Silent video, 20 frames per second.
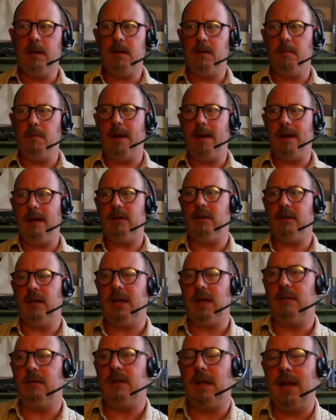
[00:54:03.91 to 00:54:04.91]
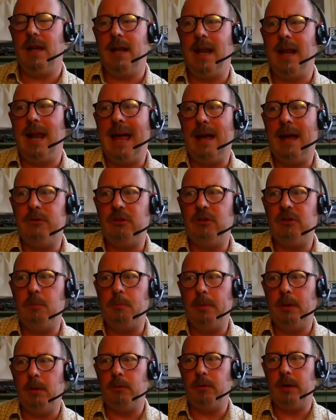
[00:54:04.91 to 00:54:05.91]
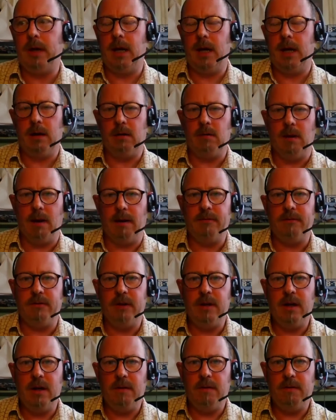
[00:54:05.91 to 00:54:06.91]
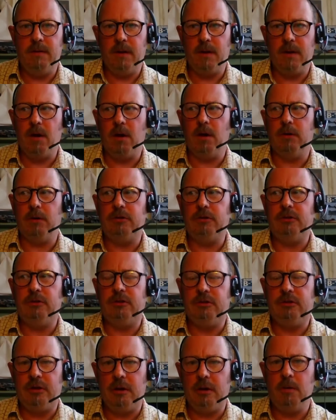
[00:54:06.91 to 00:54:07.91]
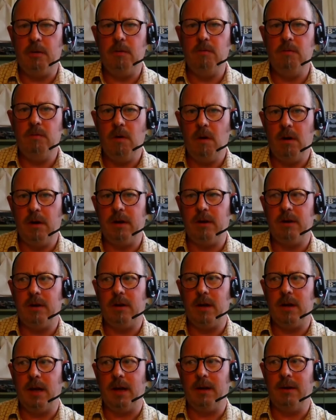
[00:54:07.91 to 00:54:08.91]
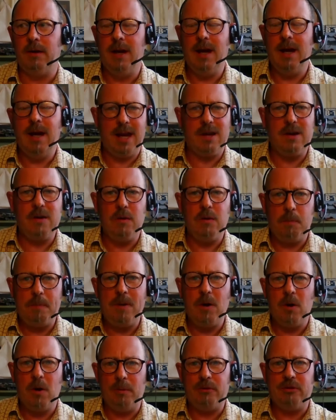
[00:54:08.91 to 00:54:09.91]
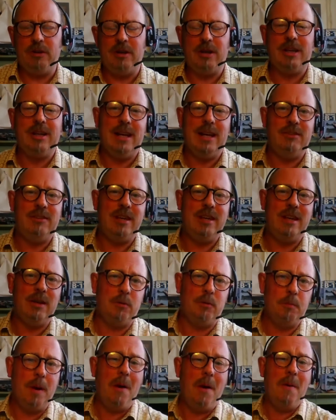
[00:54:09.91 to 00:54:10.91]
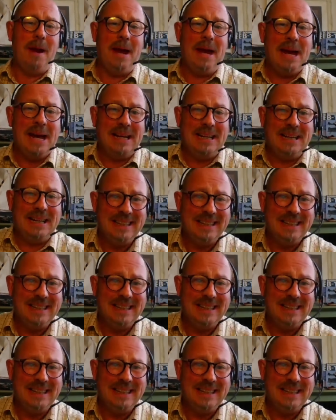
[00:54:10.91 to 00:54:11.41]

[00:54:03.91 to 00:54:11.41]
that make that allows it to build aircraft that are so rugged, and it could be almost an Achilles heel to Boeing.